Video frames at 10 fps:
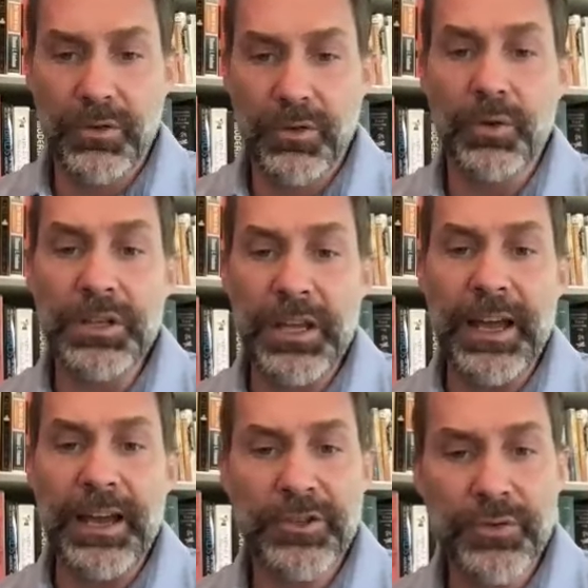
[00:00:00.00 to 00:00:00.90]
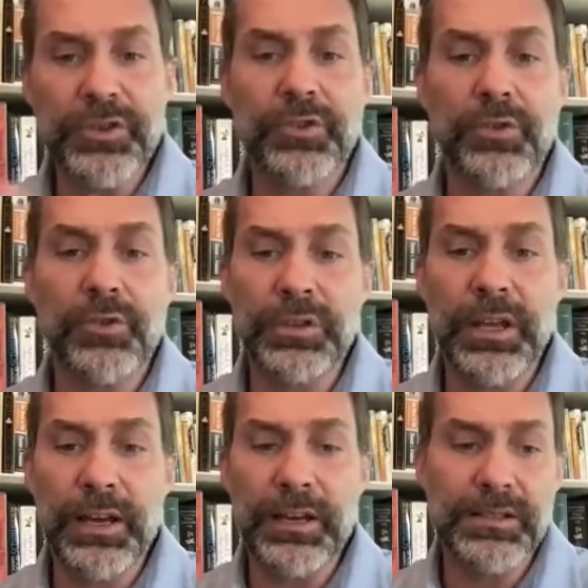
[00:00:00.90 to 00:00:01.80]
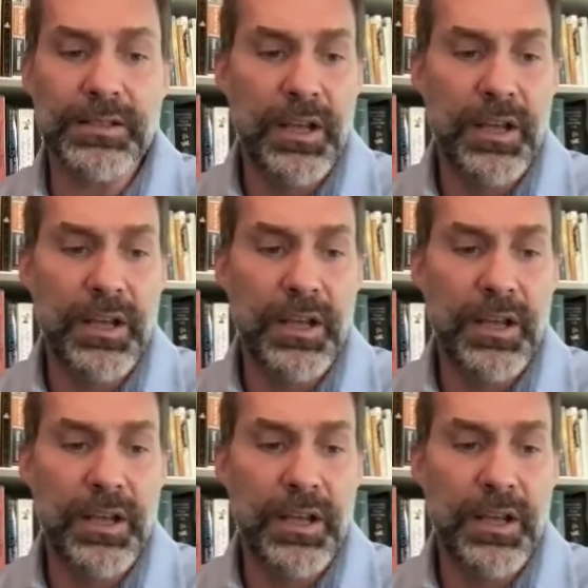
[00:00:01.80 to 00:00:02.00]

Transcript: oil and gas, traditional oil and gas,